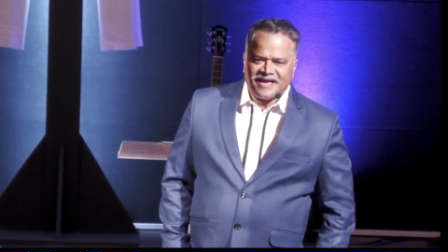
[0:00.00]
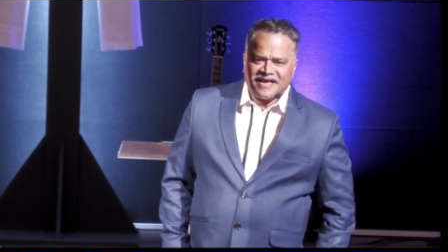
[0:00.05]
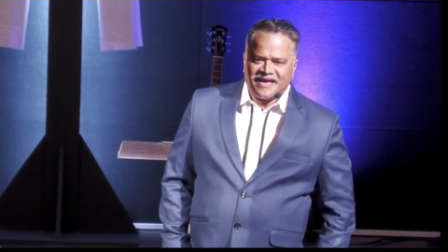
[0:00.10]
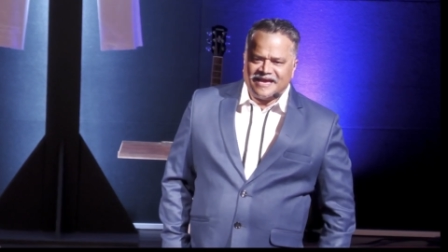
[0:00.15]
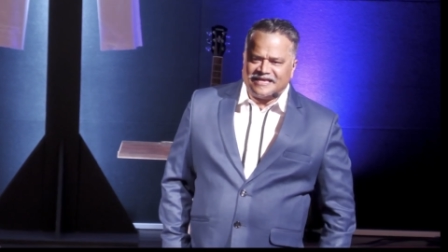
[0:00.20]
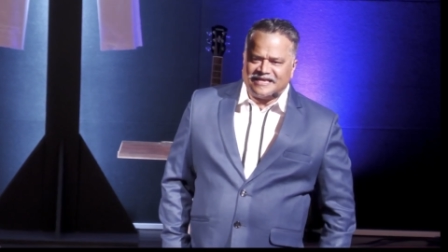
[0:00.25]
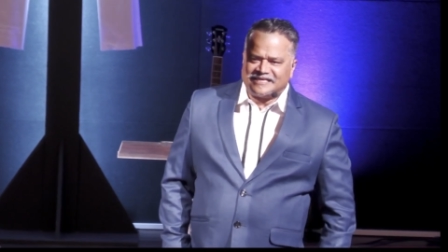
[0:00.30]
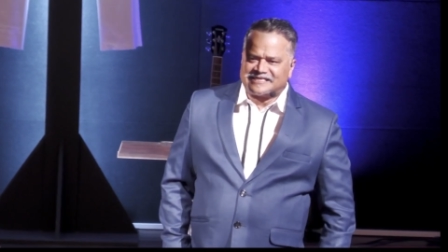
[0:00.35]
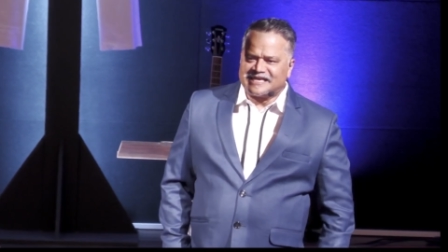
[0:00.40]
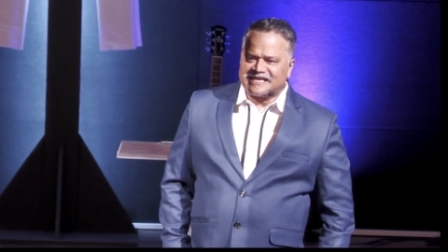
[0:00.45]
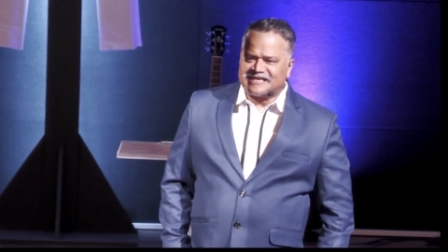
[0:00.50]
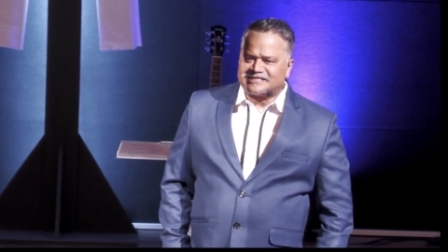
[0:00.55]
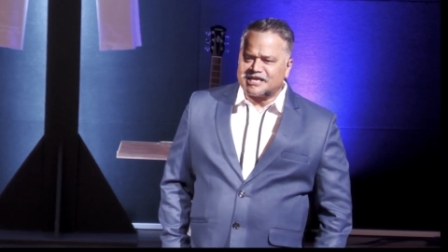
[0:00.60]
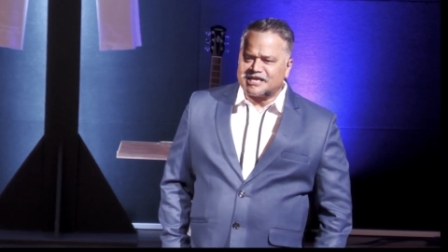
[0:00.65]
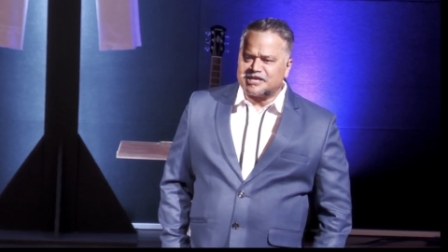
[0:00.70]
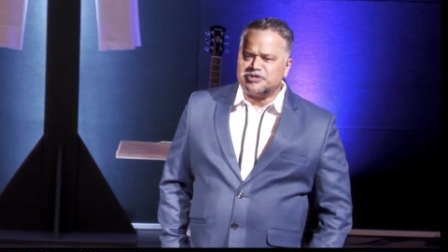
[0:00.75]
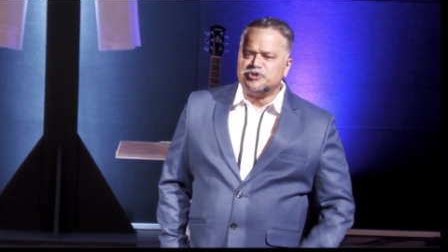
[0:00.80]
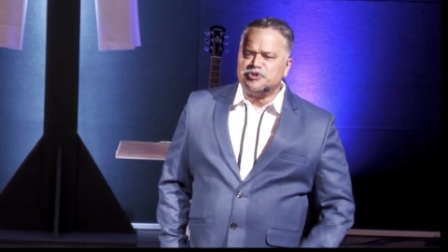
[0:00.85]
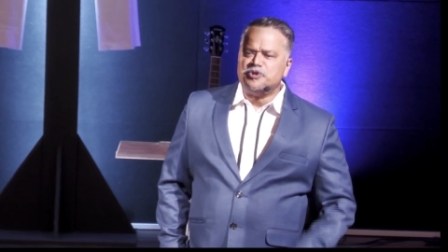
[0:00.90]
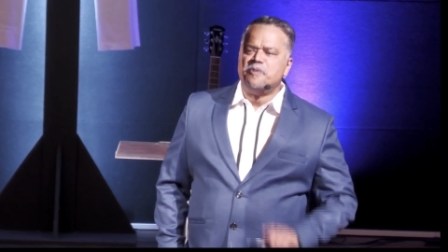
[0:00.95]
He says
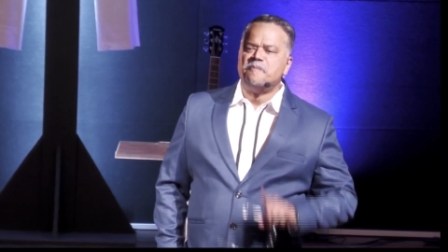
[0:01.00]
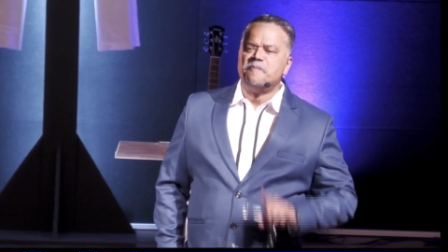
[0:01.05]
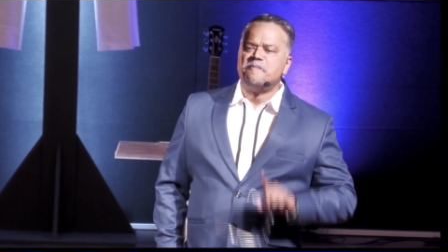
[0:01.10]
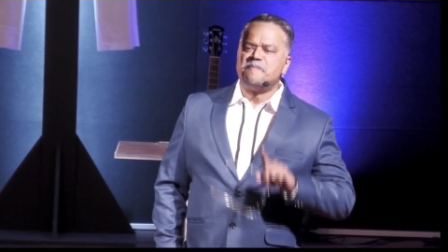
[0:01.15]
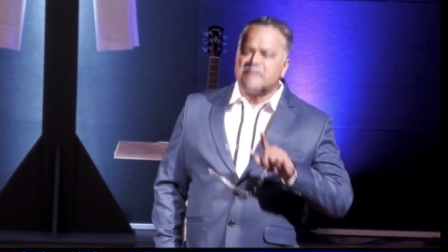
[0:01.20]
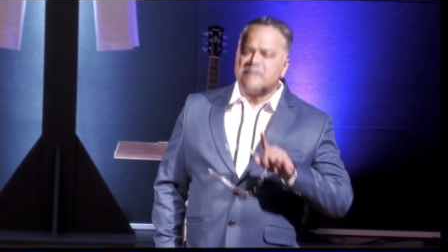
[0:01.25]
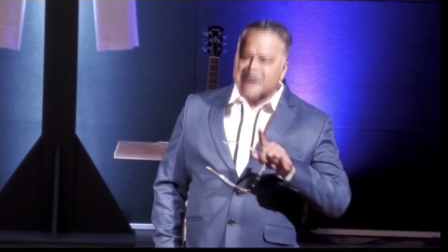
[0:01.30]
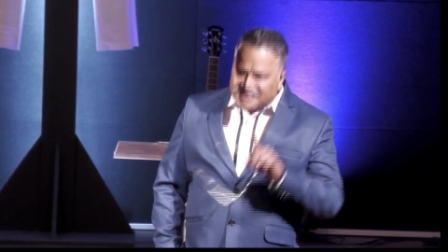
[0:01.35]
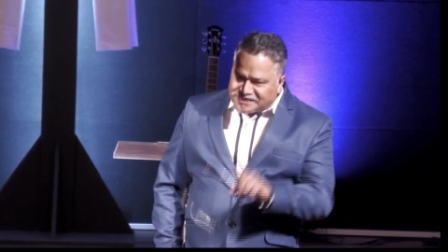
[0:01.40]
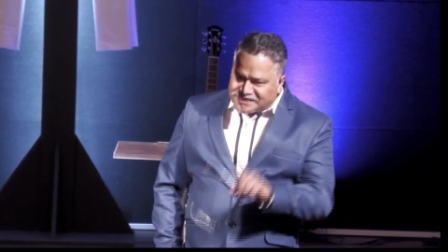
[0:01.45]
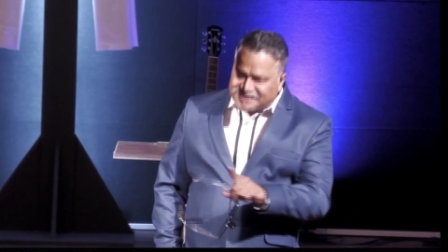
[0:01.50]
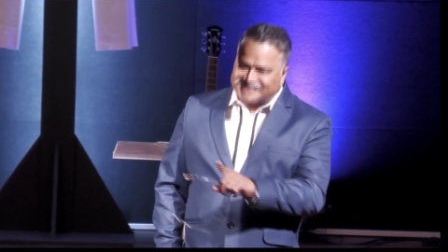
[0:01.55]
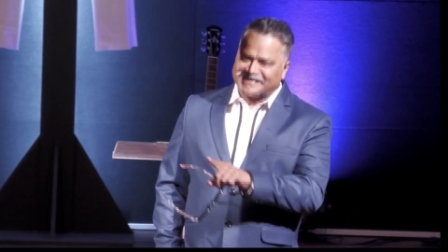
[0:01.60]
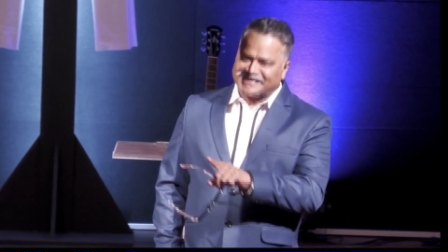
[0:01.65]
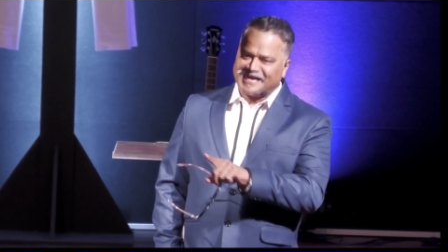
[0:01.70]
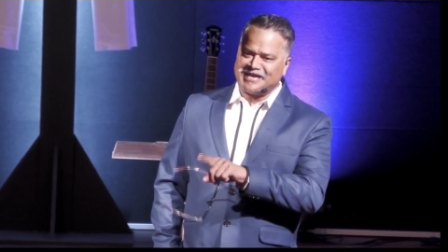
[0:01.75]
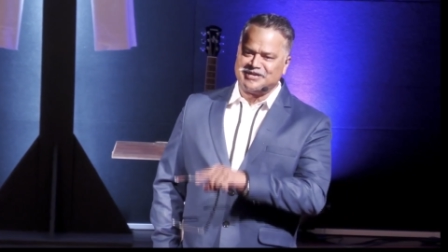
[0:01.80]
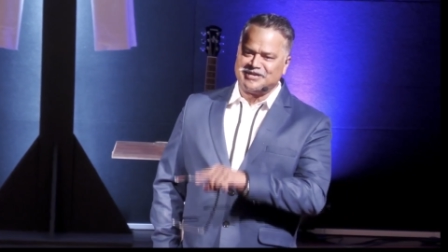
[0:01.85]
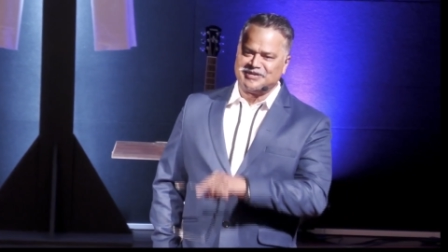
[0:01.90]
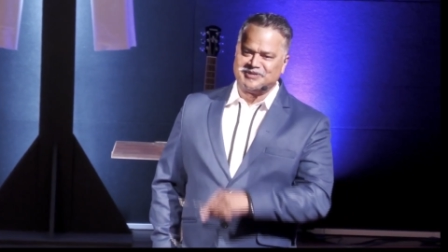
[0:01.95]
that you
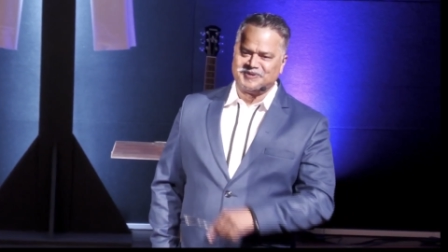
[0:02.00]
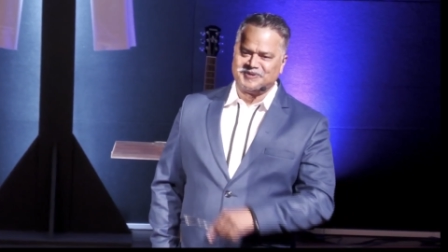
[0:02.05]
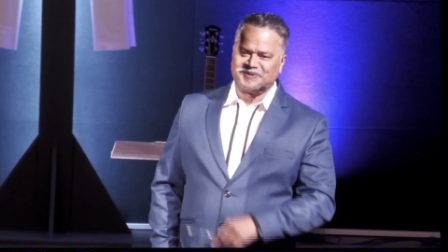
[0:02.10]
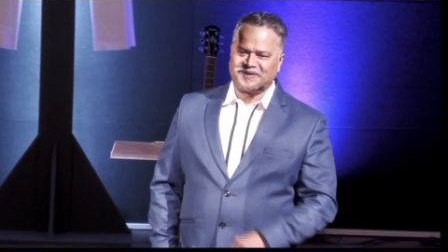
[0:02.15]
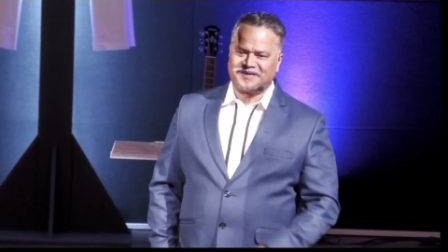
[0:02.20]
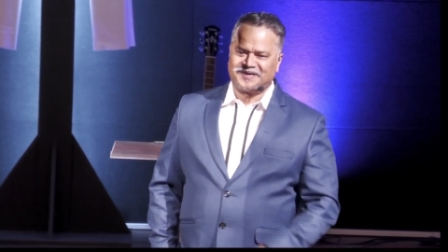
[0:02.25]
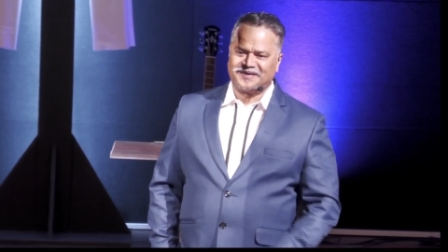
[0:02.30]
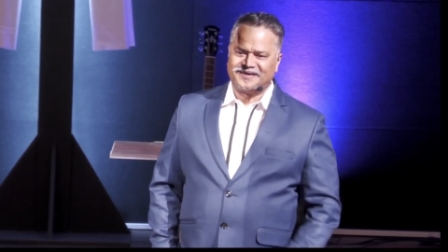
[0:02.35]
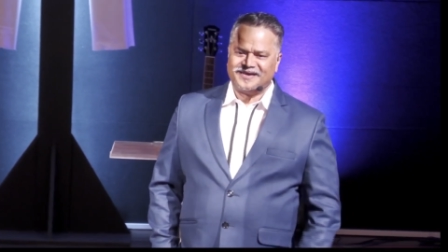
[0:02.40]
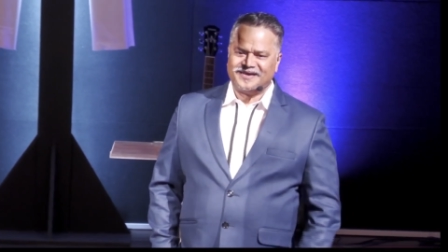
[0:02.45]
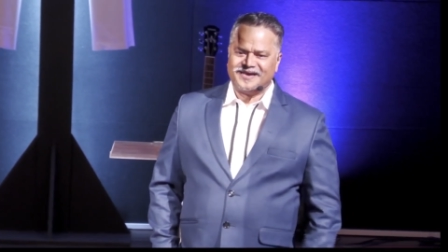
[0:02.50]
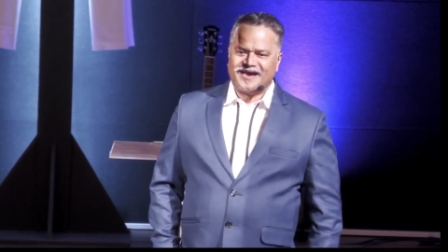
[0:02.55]
must endure